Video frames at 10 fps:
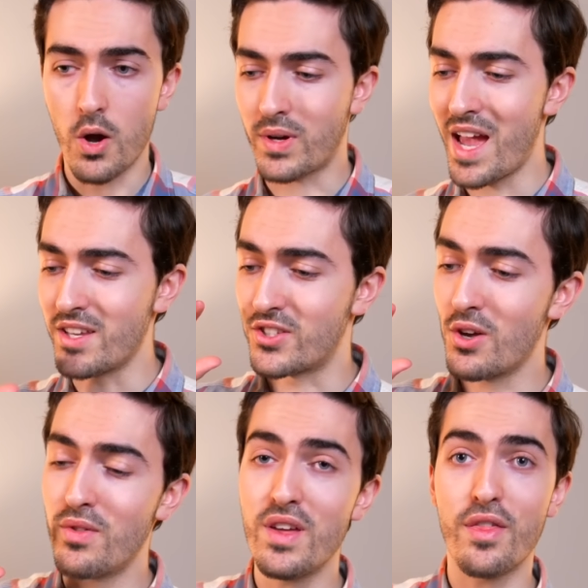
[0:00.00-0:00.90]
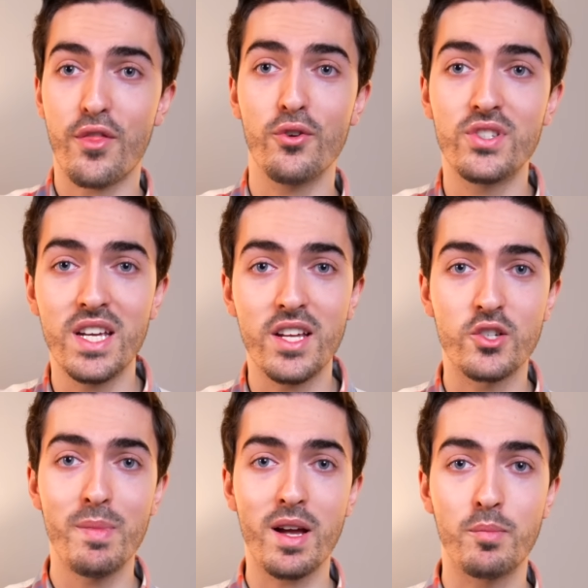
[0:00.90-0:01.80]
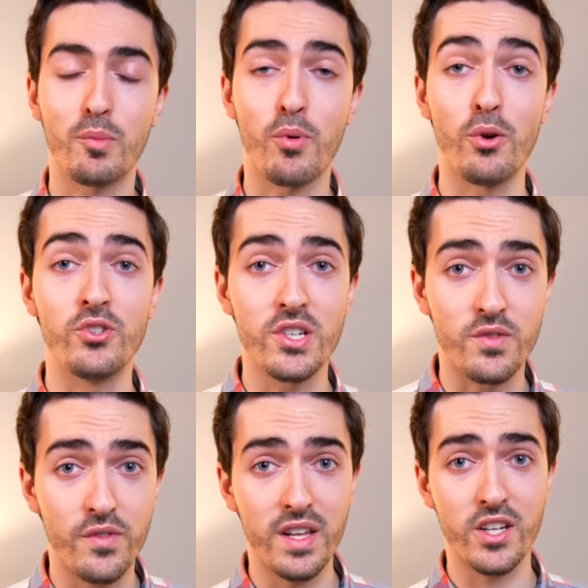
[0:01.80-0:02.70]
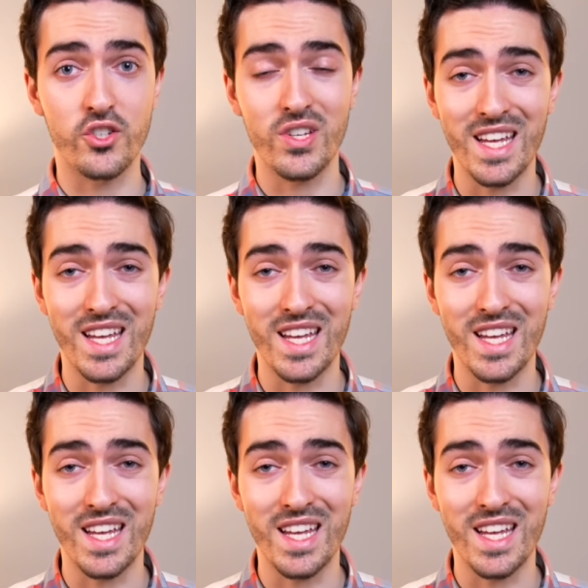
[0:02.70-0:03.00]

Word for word: Okay, so the 13-inch MacBook Pro just finished